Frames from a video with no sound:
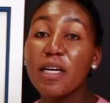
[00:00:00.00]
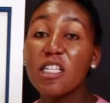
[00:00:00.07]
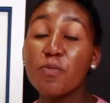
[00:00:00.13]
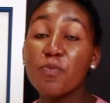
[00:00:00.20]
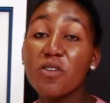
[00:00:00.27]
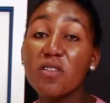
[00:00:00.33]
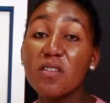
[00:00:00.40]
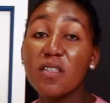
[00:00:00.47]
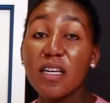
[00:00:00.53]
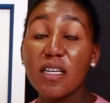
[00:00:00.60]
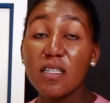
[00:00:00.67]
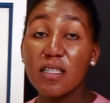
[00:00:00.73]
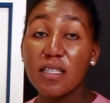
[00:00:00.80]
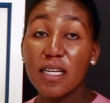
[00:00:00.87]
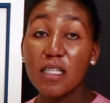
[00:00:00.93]
My sponsor
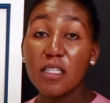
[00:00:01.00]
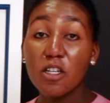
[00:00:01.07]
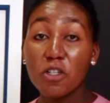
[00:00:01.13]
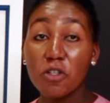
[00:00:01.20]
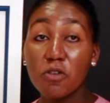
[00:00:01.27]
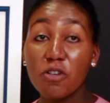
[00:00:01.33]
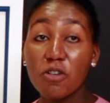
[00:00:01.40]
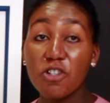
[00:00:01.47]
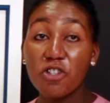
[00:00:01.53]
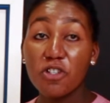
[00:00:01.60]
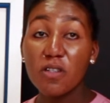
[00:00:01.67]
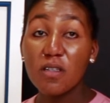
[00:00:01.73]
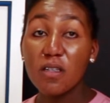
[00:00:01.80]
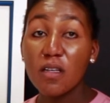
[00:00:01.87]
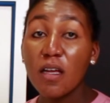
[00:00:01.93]
is Dell
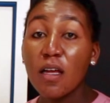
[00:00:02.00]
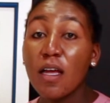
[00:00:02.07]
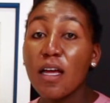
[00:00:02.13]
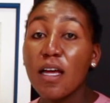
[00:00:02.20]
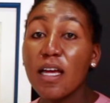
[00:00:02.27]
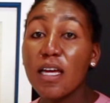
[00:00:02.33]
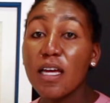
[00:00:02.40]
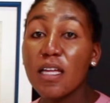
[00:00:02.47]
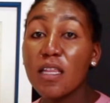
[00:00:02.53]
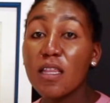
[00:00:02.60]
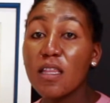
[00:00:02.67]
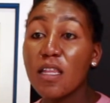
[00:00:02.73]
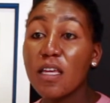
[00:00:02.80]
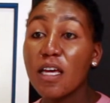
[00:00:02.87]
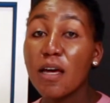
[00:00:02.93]
Technologies,
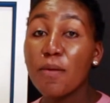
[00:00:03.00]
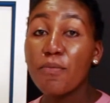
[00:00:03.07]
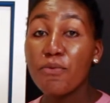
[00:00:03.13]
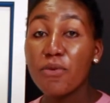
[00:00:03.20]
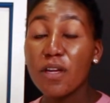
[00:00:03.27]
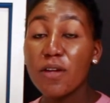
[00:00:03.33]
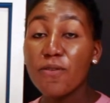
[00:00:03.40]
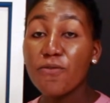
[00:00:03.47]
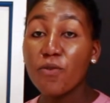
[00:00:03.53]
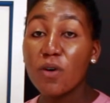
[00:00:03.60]
and their brief